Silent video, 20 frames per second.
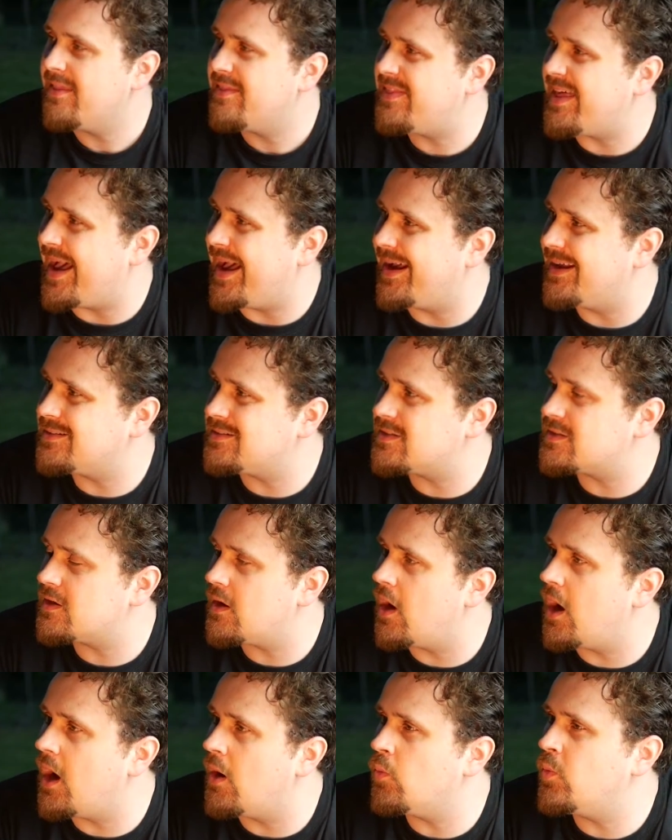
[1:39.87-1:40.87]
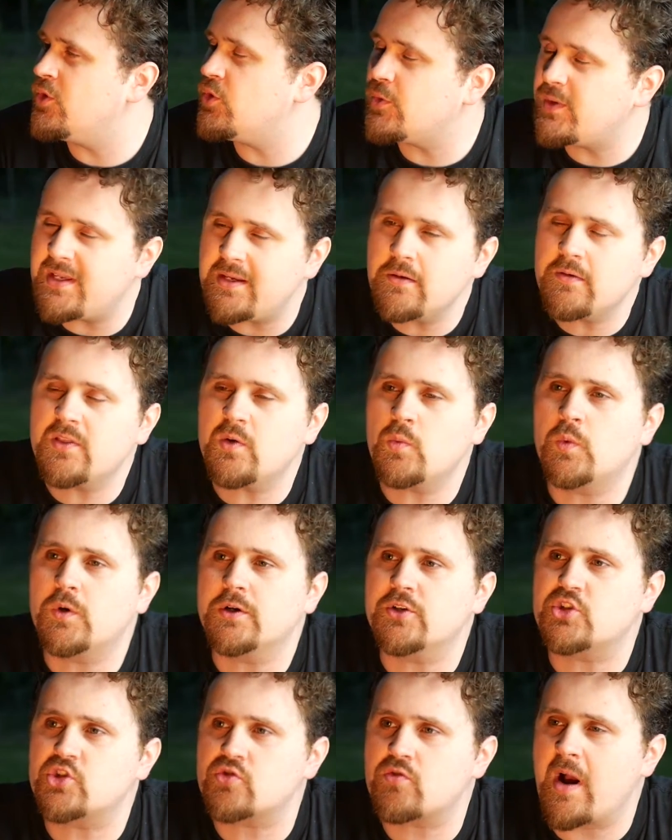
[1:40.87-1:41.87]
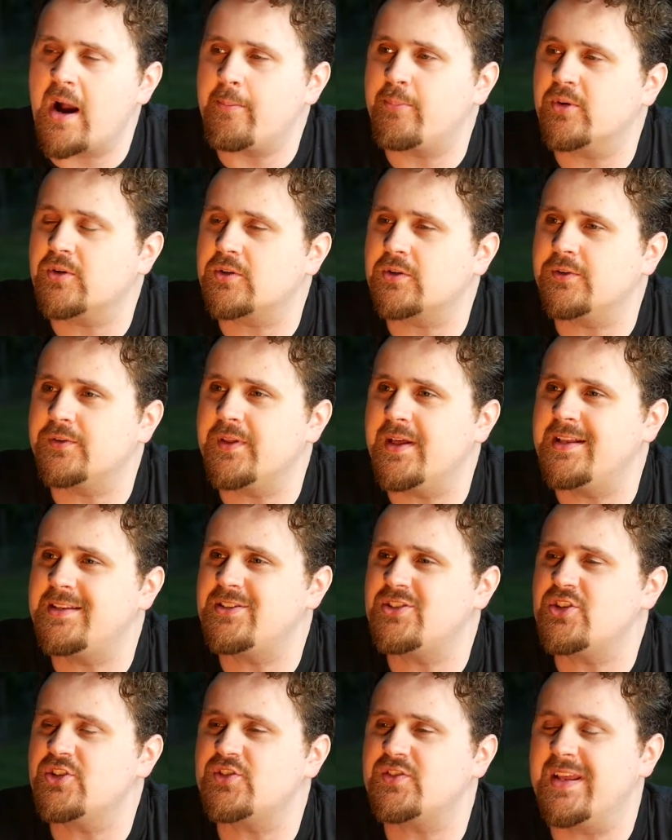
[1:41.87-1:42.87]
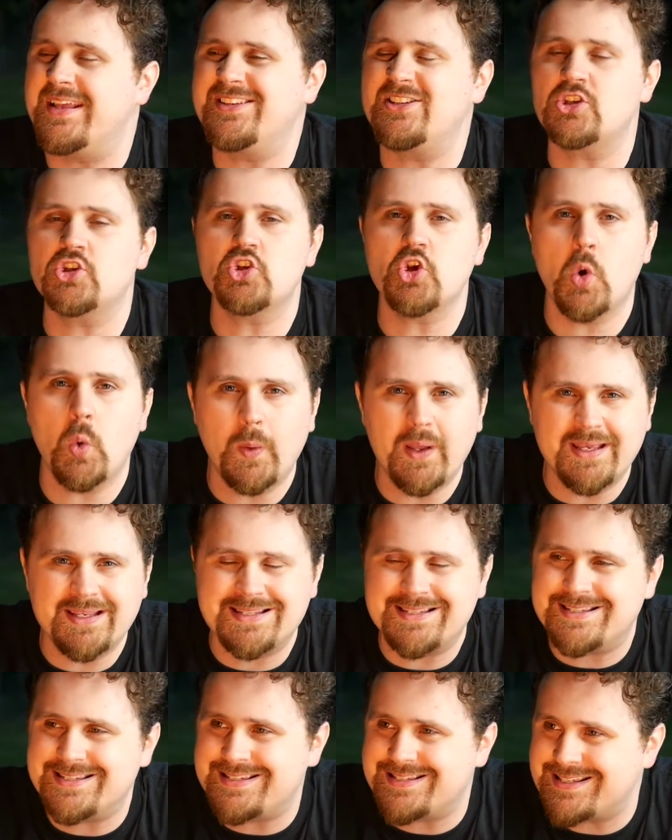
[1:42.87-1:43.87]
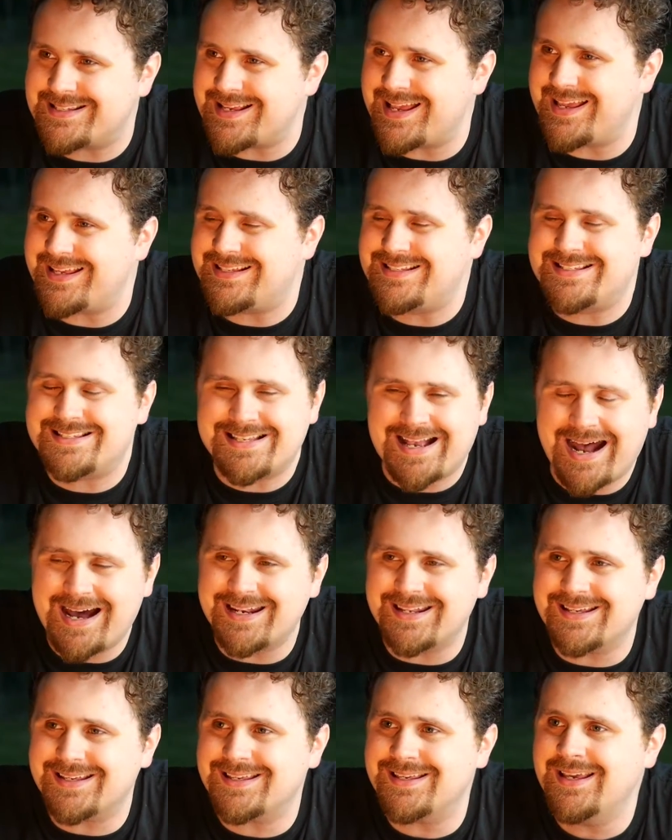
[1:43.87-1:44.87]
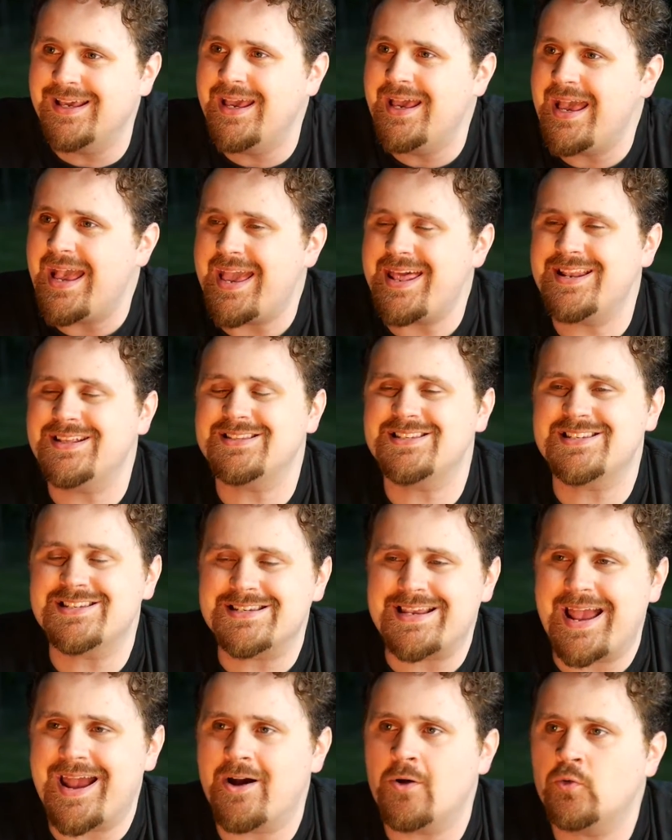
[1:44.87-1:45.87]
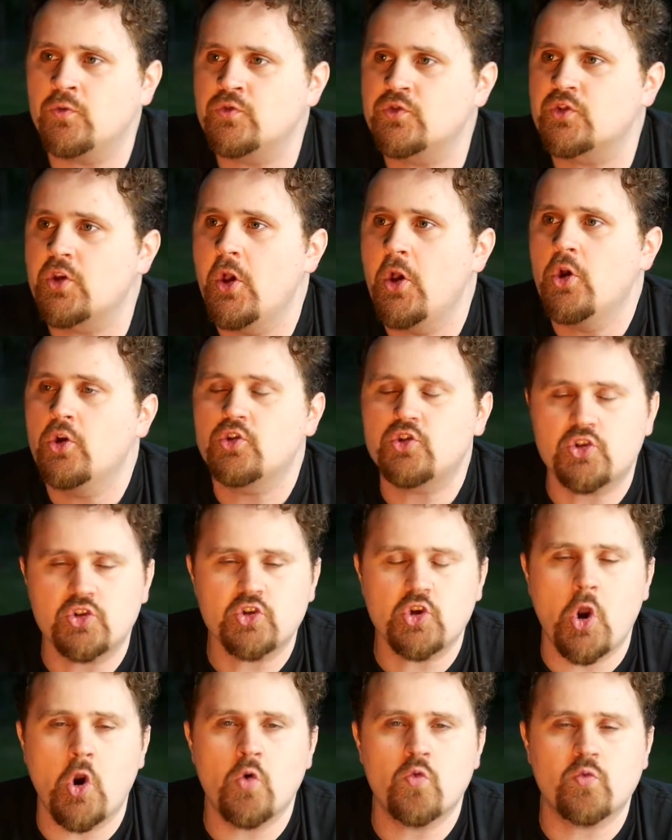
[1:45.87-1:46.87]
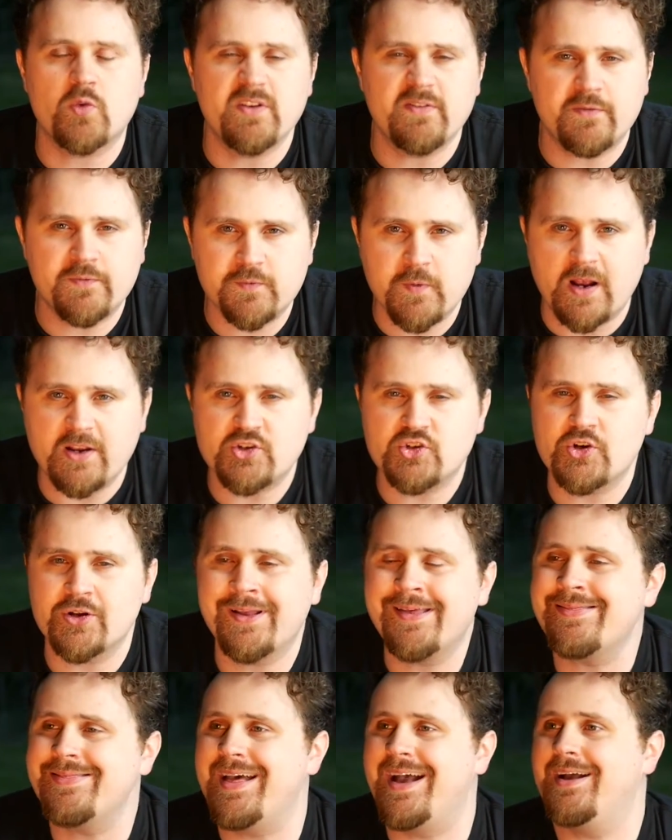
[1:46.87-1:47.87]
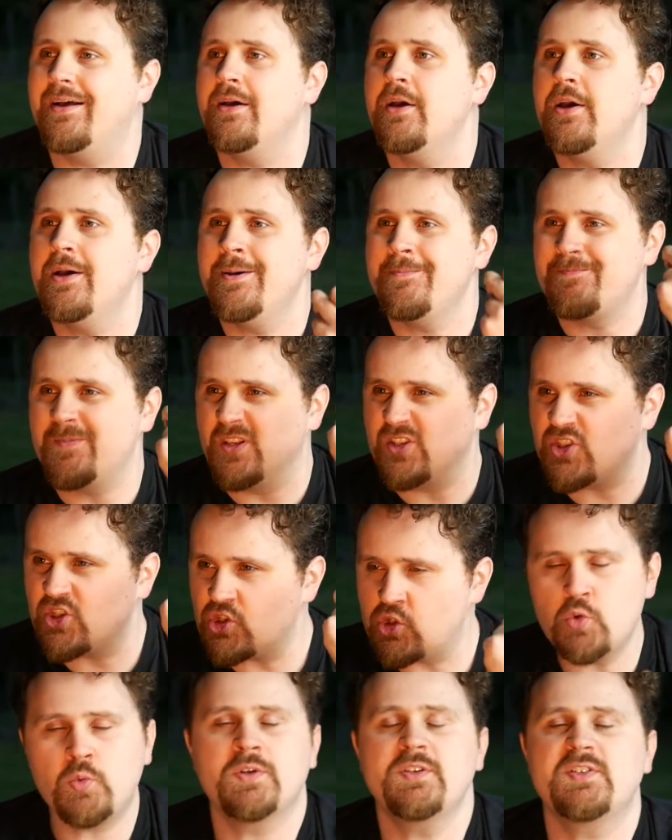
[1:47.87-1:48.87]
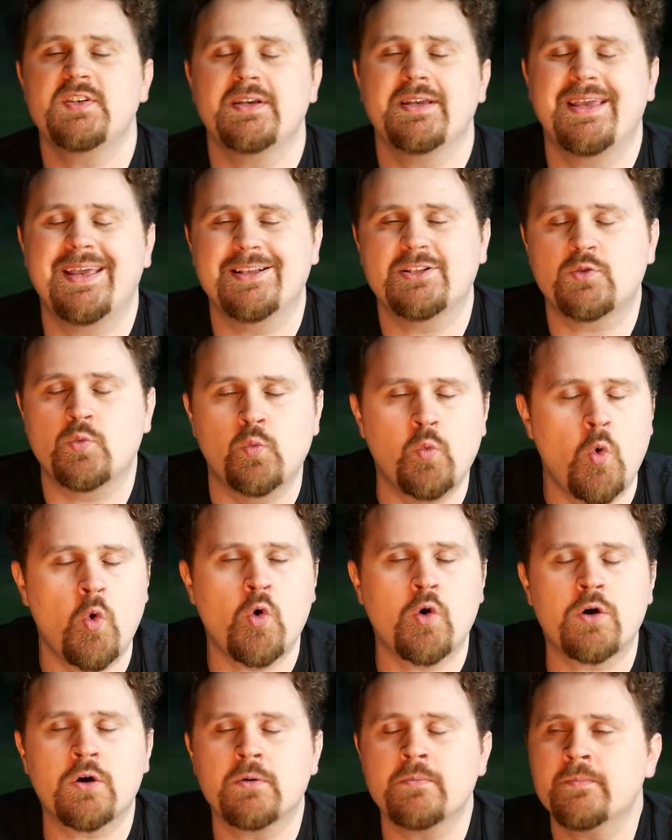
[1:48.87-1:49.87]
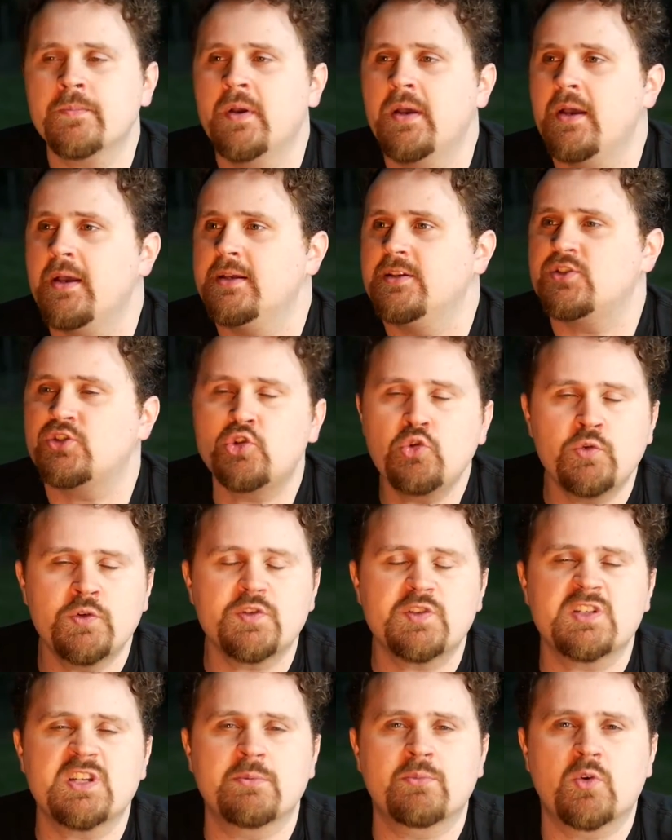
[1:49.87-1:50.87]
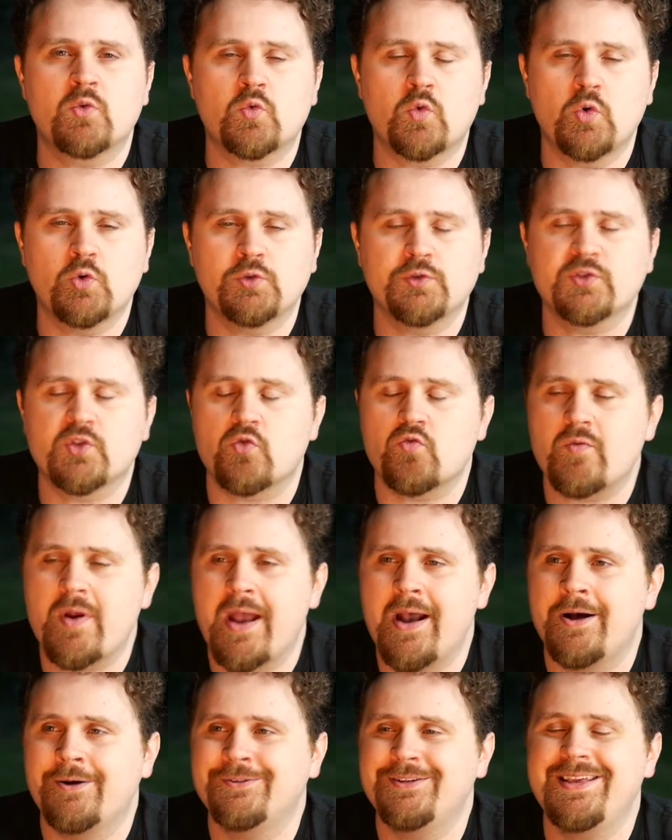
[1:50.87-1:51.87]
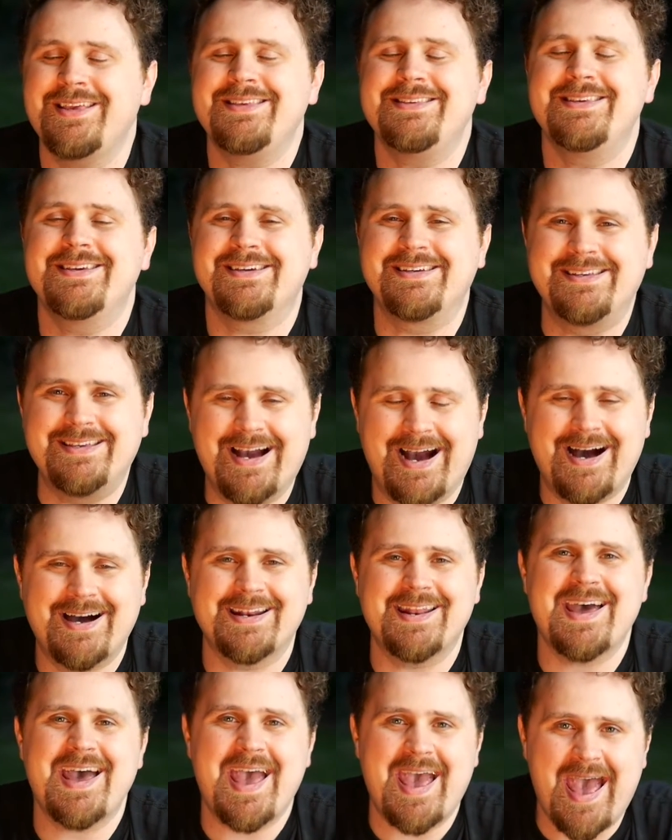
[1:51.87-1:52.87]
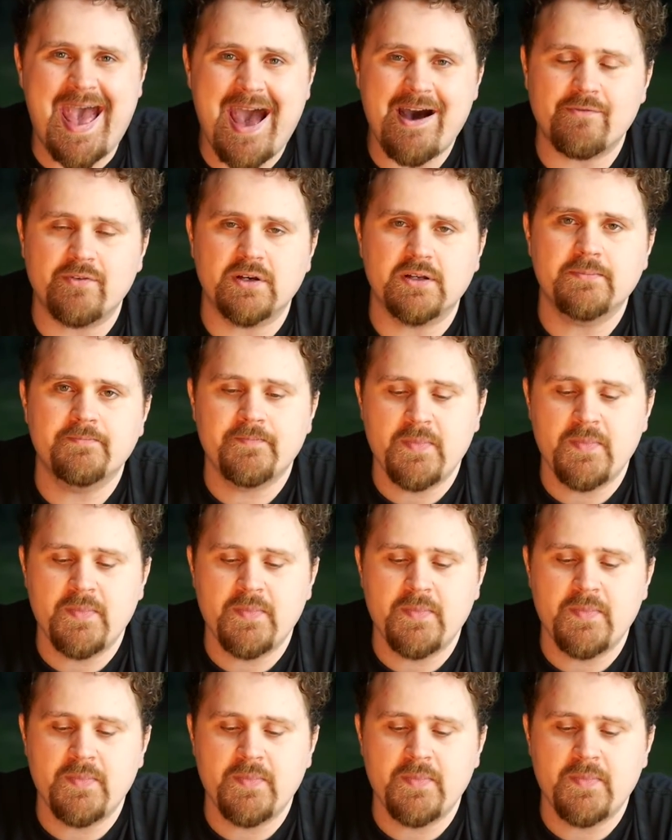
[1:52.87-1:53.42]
that when you hear the word tropical, it's just so exotic, and it sounds so refreshing that as soon as it gets warm, as soon as summer rolls around, you gotta have it.